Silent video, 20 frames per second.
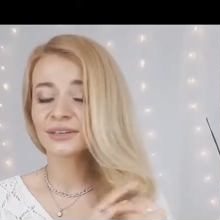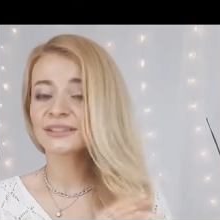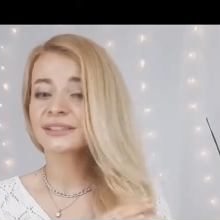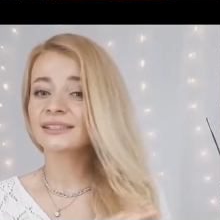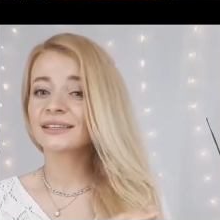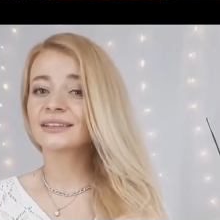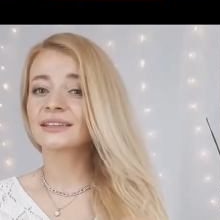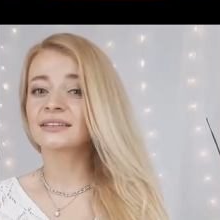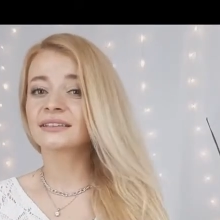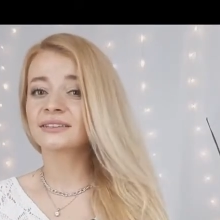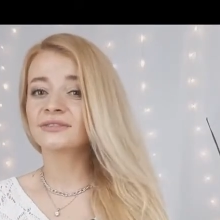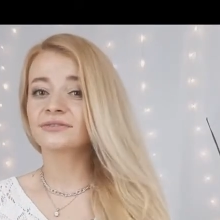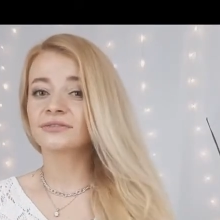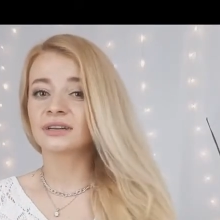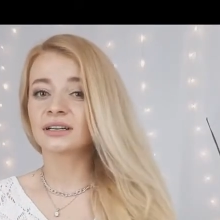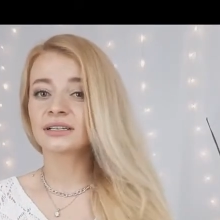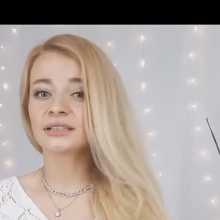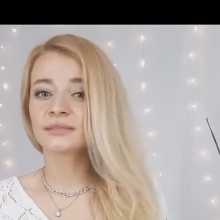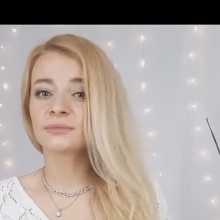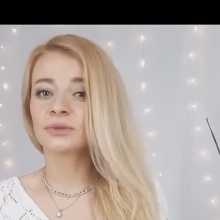see the
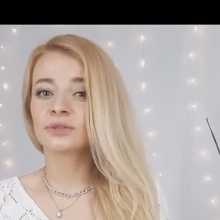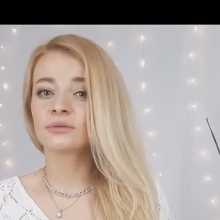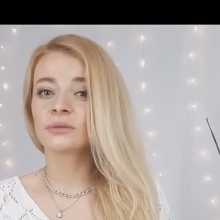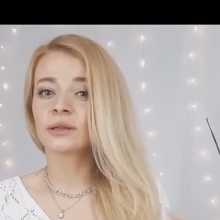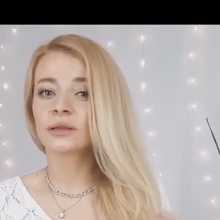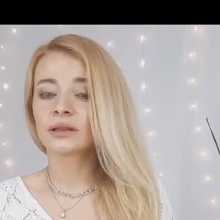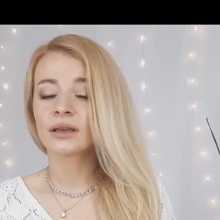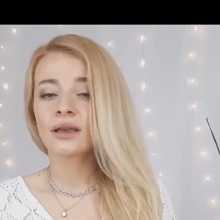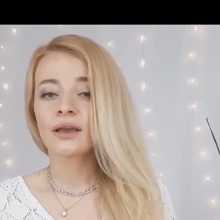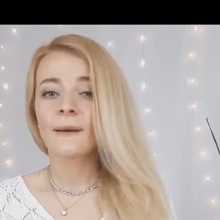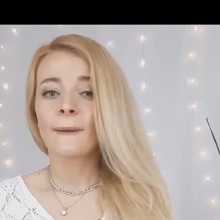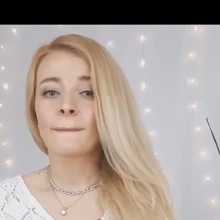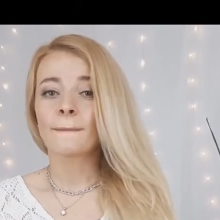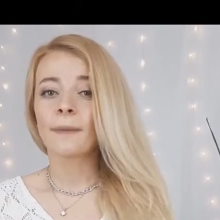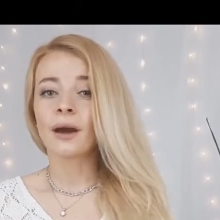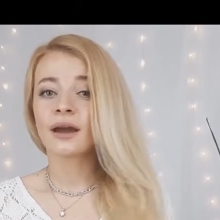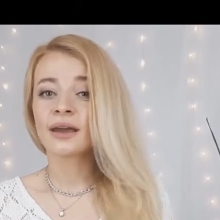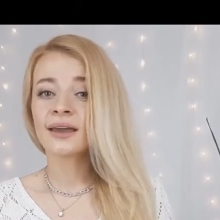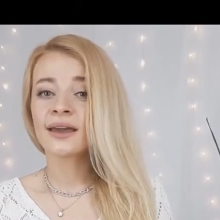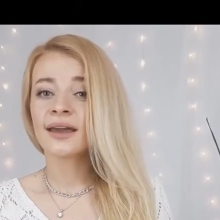difference between
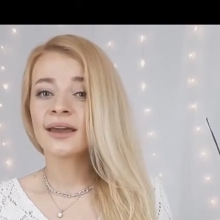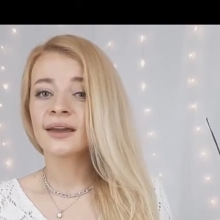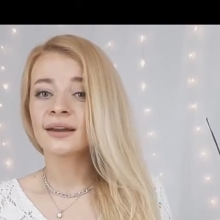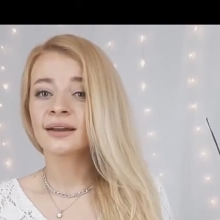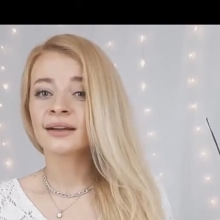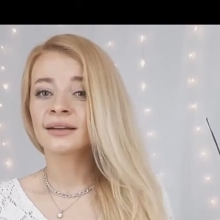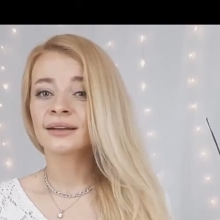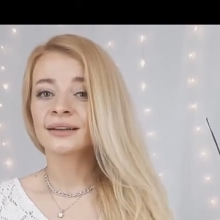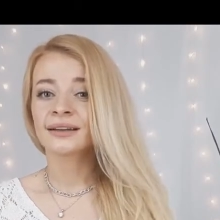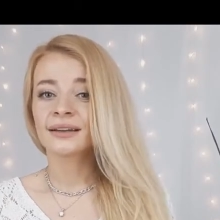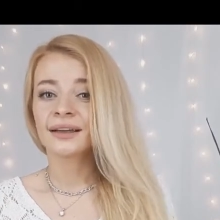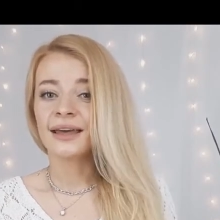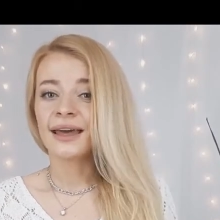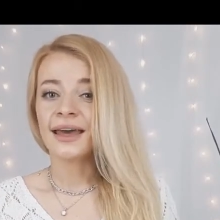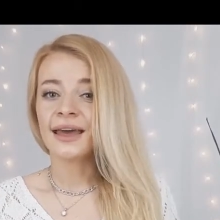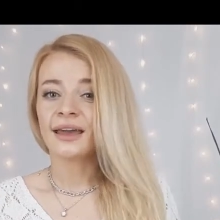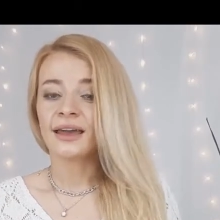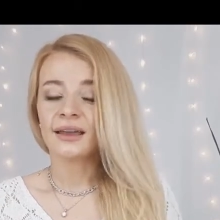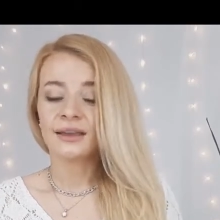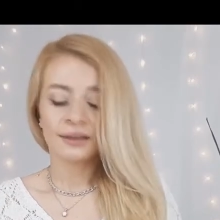my hair
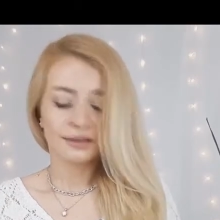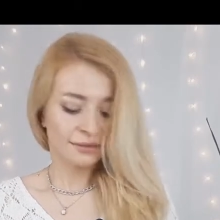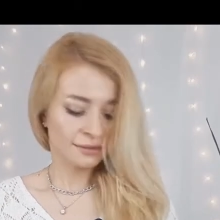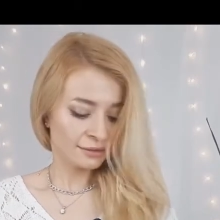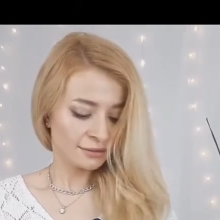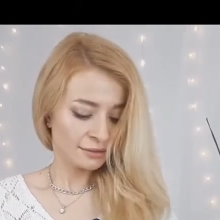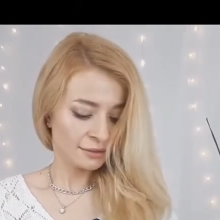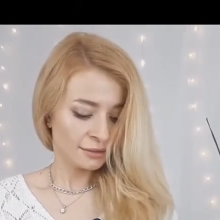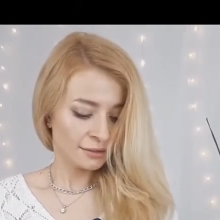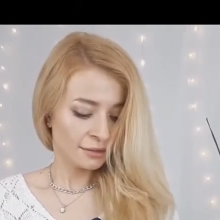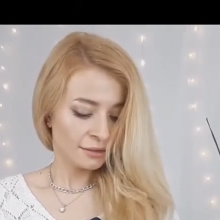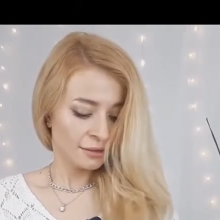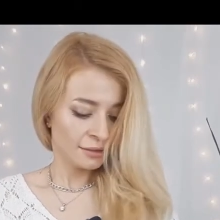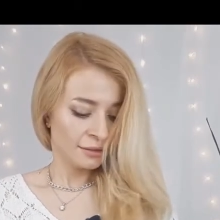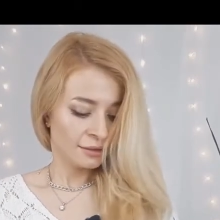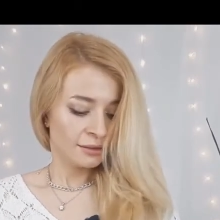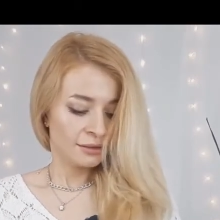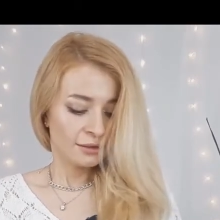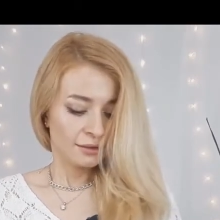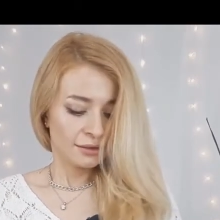and
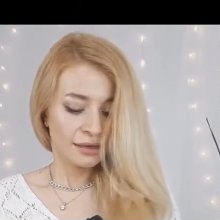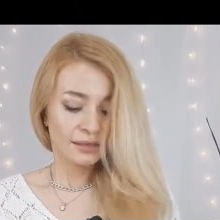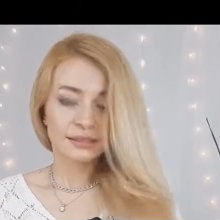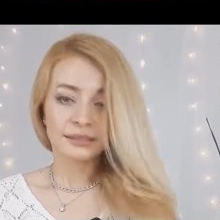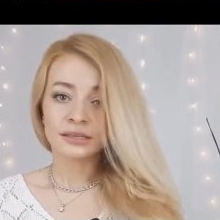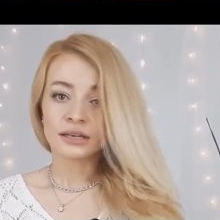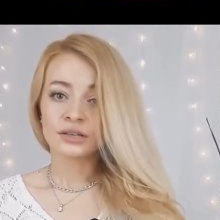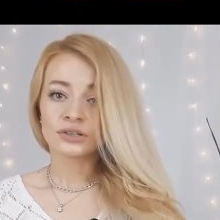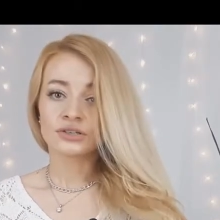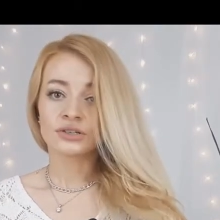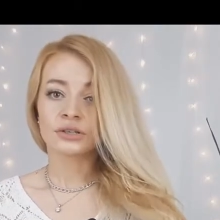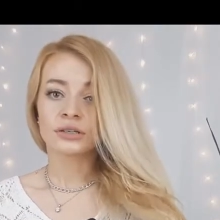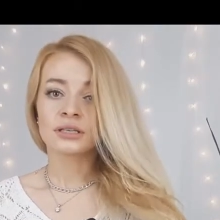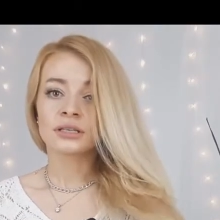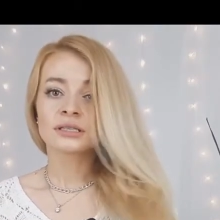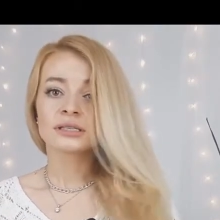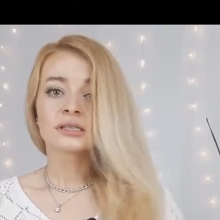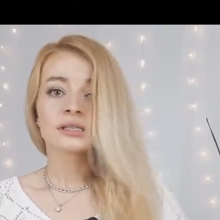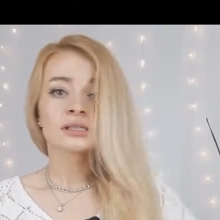extensions.